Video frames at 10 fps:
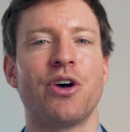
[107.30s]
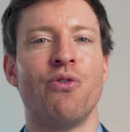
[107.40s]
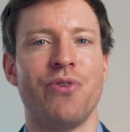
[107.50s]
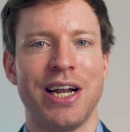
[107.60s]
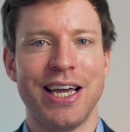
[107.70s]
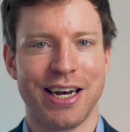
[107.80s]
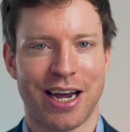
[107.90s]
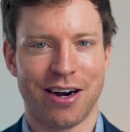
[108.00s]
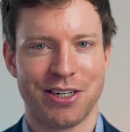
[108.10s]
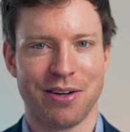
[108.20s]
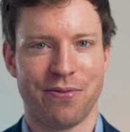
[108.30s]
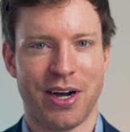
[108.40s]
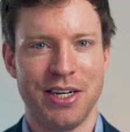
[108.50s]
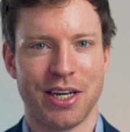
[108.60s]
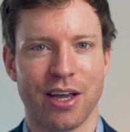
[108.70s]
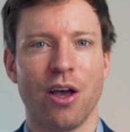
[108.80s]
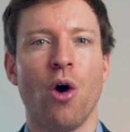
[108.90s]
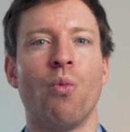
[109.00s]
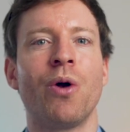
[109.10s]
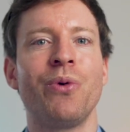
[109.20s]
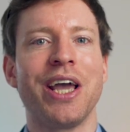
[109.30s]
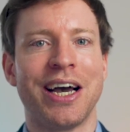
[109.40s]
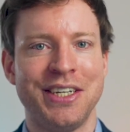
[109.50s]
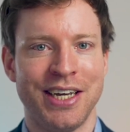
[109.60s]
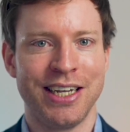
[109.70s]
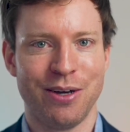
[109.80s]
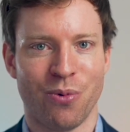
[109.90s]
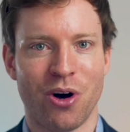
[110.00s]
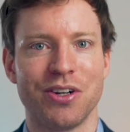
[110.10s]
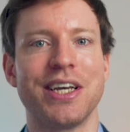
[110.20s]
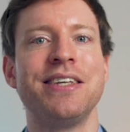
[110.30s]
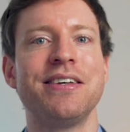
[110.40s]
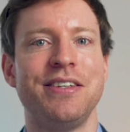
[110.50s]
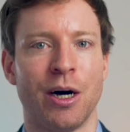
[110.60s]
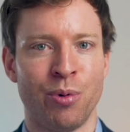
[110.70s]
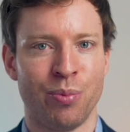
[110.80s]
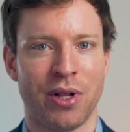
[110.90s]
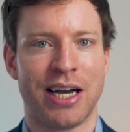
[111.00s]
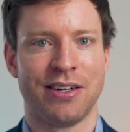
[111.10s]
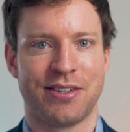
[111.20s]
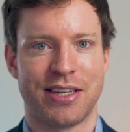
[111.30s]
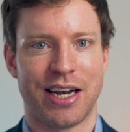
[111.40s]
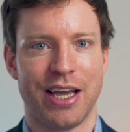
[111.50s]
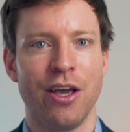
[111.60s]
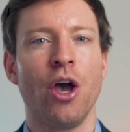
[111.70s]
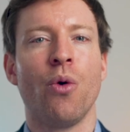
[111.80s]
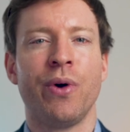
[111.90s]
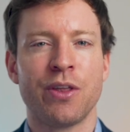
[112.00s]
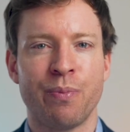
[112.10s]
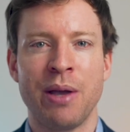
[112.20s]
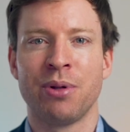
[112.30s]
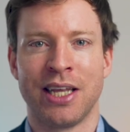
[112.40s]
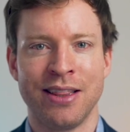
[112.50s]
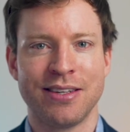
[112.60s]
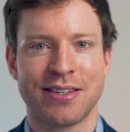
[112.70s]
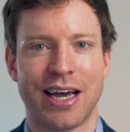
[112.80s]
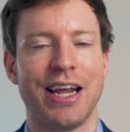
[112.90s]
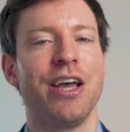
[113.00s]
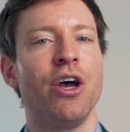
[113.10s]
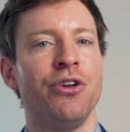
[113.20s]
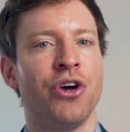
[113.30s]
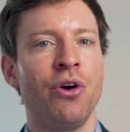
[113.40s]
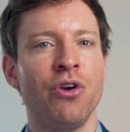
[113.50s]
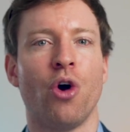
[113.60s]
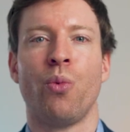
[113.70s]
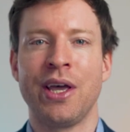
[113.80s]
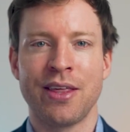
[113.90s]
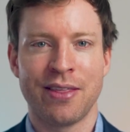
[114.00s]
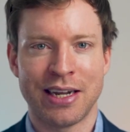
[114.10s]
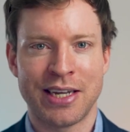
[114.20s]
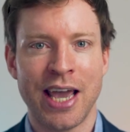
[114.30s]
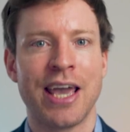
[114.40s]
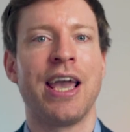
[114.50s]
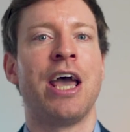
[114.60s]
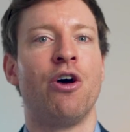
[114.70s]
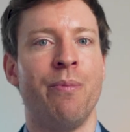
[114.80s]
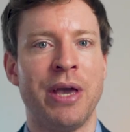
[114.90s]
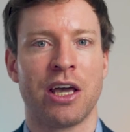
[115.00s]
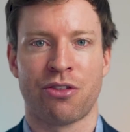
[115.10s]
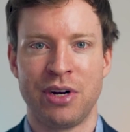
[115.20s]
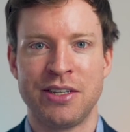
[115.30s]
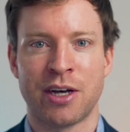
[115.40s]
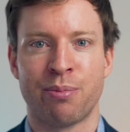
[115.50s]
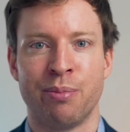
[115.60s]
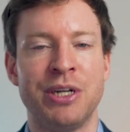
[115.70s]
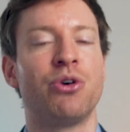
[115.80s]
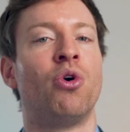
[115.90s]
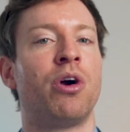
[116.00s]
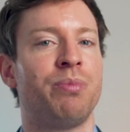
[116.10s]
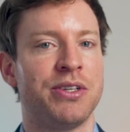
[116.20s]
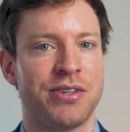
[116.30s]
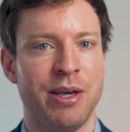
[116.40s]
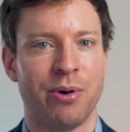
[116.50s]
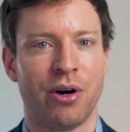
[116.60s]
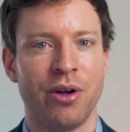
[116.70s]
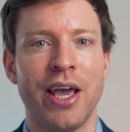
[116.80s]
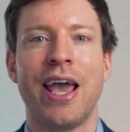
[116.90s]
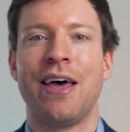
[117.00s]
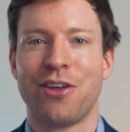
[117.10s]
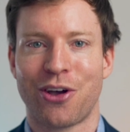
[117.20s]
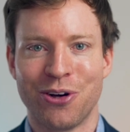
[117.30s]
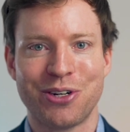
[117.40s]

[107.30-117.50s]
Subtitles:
that's a really encouraging finding, what we ideally want is a double-blind study where the people in the study don't know whether they're taking an omega-3 supplement or a placebo, and the